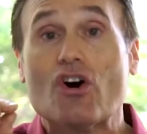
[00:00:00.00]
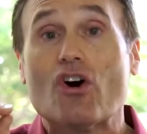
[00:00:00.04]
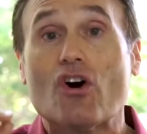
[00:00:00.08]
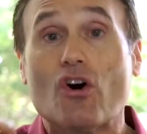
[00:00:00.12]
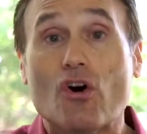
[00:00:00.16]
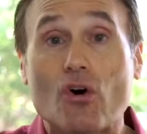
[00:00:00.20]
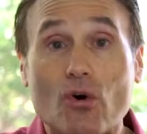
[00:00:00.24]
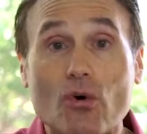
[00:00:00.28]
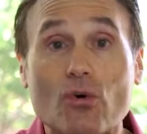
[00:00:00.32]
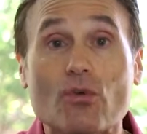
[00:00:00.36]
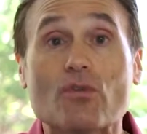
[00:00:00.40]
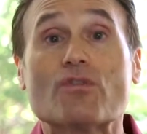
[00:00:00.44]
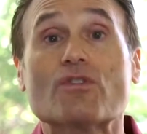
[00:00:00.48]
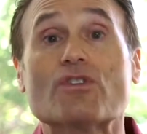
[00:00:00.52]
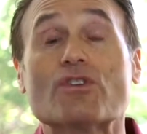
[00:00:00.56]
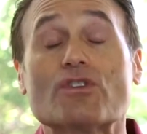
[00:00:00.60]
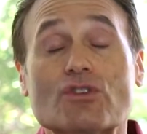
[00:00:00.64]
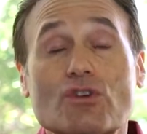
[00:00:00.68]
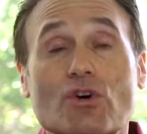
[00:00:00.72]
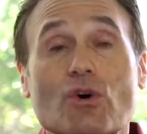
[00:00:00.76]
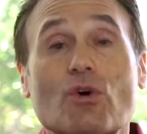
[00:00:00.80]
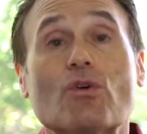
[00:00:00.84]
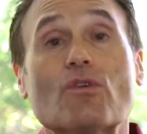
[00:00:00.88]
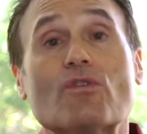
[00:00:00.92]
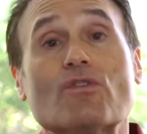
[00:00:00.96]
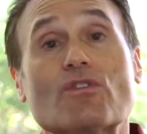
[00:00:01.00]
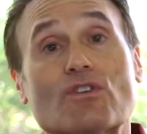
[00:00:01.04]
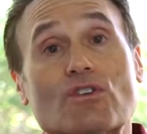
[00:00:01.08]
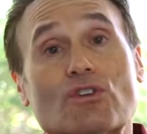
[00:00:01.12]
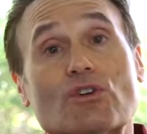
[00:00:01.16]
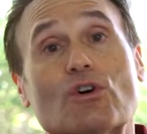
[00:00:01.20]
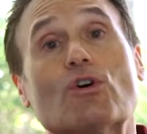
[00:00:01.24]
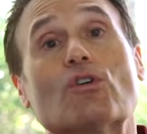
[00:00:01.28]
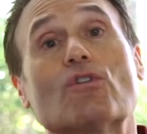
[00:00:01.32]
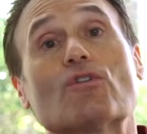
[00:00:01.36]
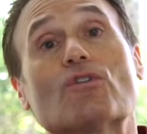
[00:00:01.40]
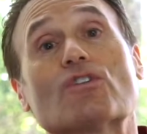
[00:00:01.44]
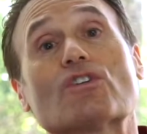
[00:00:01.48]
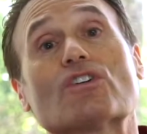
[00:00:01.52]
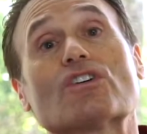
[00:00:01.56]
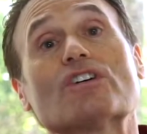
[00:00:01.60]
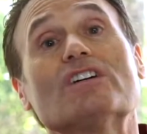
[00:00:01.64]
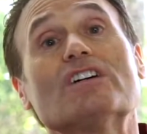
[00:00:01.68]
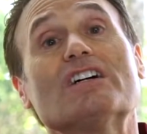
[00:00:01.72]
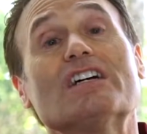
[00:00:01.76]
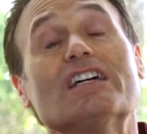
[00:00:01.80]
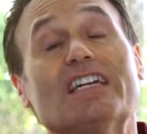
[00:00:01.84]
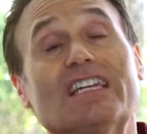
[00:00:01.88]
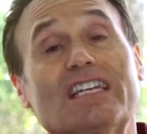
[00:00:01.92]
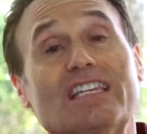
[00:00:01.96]
over and over and
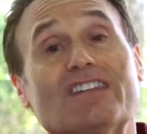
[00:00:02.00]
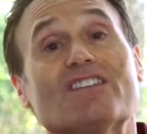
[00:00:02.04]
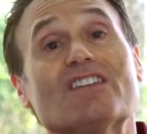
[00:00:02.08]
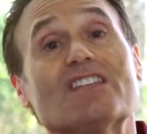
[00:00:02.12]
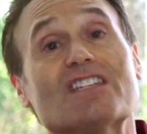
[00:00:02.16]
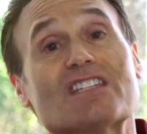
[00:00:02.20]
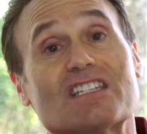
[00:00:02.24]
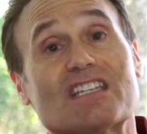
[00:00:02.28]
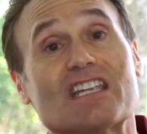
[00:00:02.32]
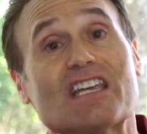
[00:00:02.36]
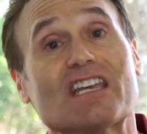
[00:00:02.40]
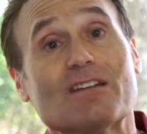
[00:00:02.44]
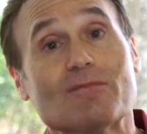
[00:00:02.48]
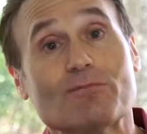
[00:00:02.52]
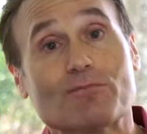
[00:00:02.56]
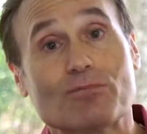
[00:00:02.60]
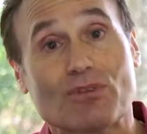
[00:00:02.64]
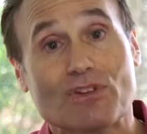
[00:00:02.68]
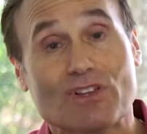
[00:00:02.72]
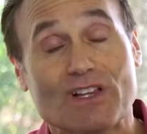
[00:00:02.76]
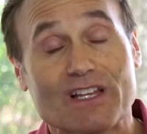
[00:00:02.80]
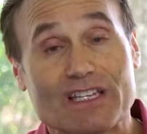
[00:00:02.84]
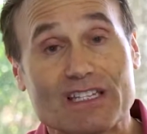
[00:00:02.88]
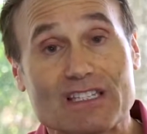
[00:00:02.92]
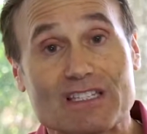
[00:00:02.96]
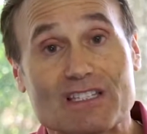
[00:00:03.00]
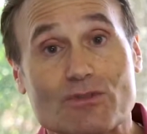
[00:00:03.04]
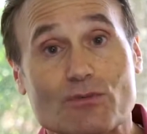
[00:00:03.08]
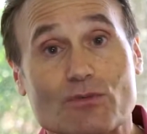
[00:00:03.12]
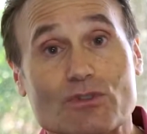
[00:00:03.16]
over in the same place,